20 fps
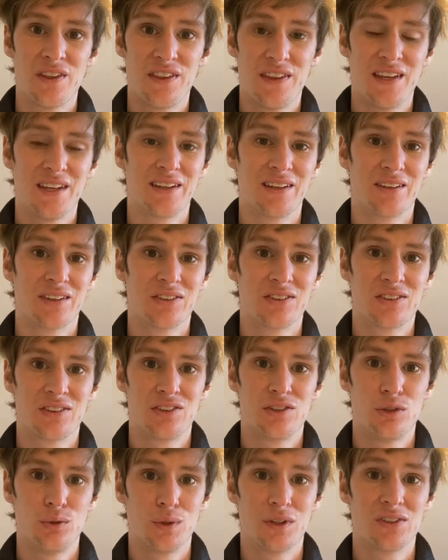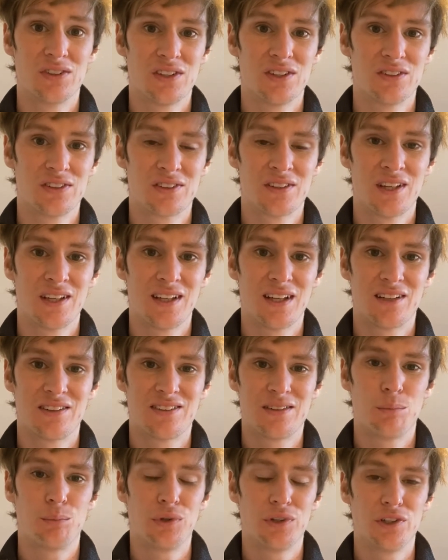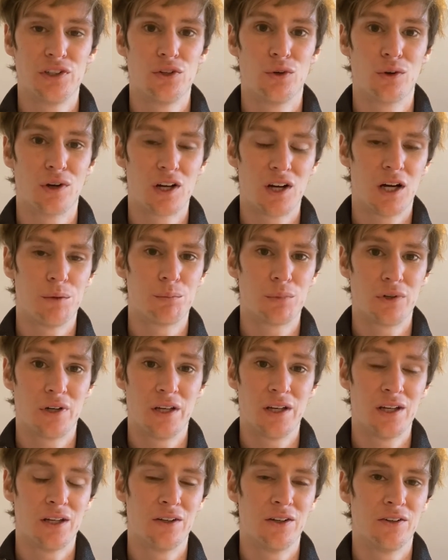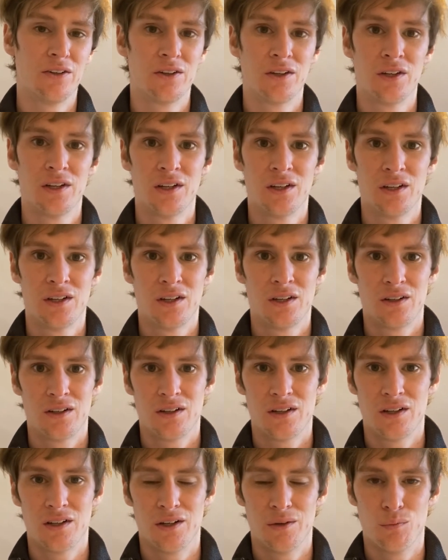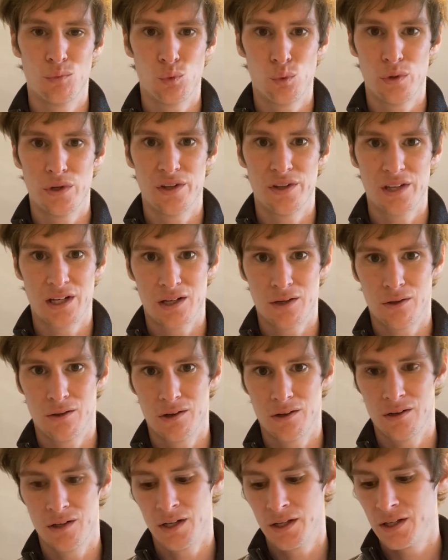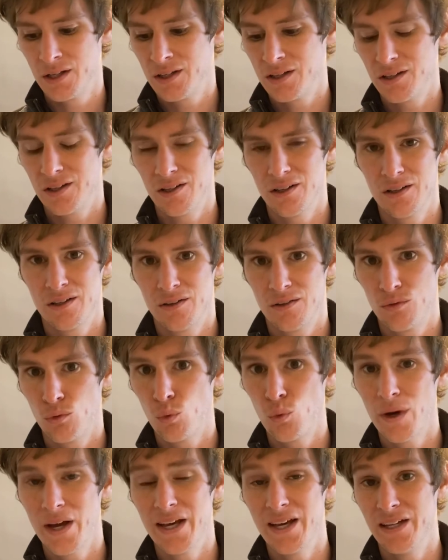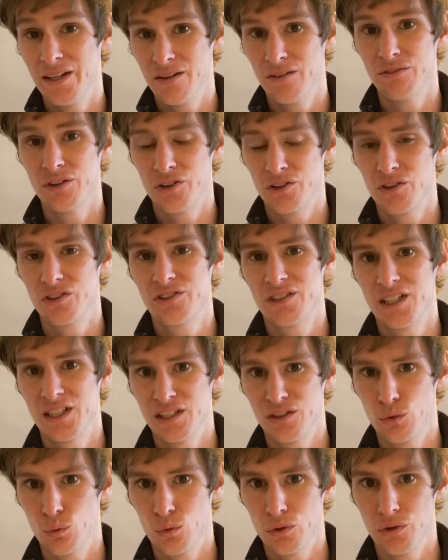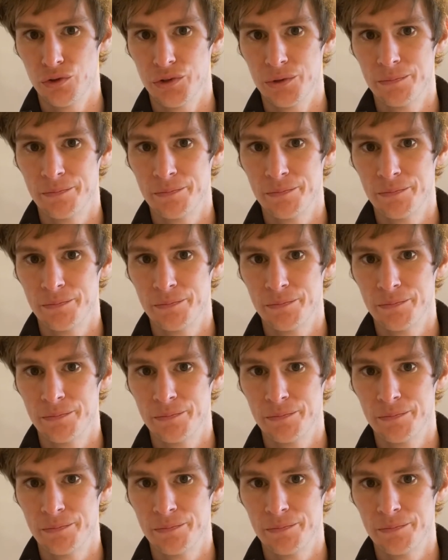things to exist that simply don't comprehend with our way of understanding the world.